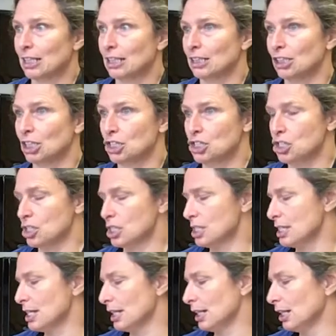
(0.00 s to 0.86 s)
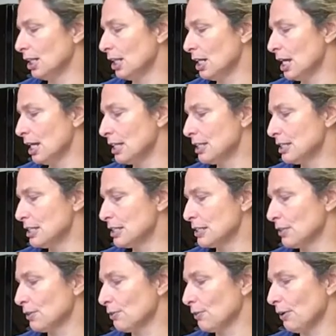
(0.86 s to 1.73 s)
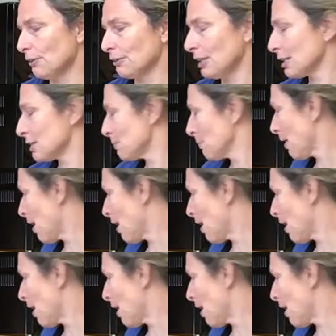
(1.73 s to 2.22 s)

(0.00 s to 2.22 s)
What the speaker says: lunches here, so that's why I